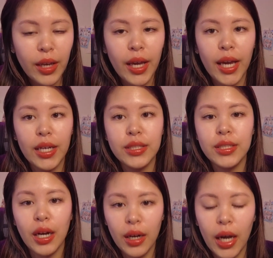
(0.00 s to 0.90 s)
And
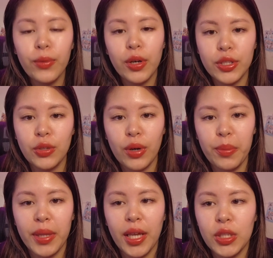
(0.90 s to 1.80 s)
I would also
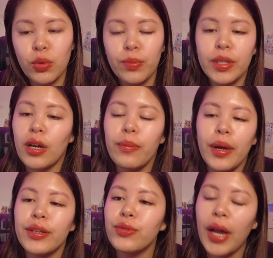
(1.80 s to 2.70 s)
recommend that as well, because
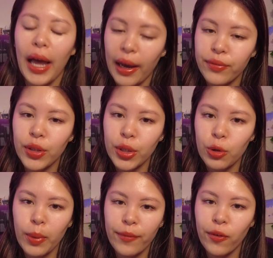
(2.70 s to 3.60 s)
I don't have the Litter
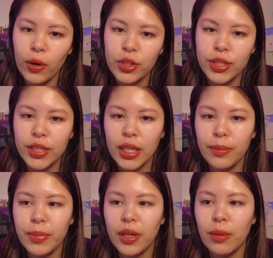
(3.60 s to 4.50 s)
Robot 4, just to
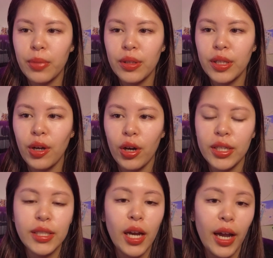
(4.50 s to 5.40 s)
be completely
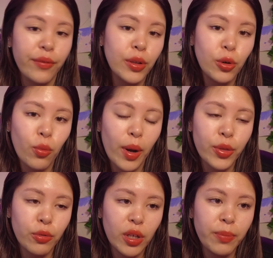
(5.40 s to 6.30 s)
honest. I have the Litter Robot
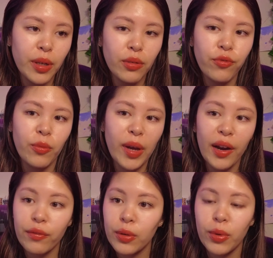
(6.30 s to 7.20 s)
3, but from
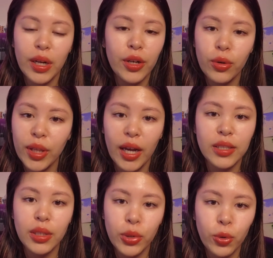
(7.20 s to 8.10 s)
everyone I know that has
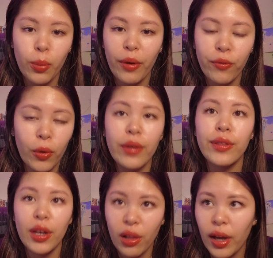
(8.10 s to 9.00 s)
the Litter Robot 4 and
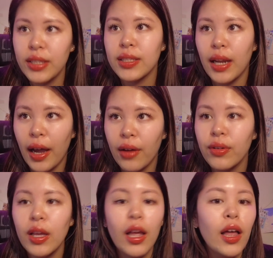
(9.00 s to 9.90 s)
the clients that I have,
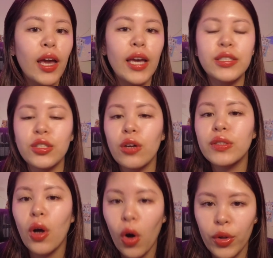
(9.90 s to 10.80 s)
it
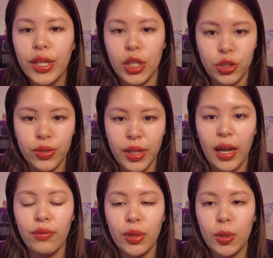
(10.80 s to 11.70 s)
solves all the issues I
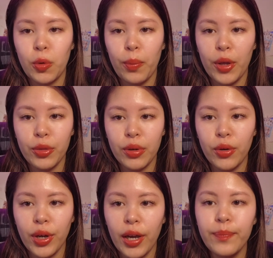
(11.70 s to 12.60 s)
have with Litter Robot 3,
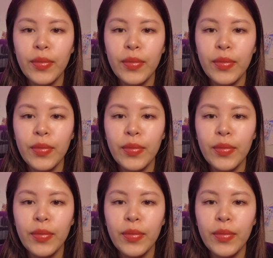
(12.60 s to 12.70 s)
okay?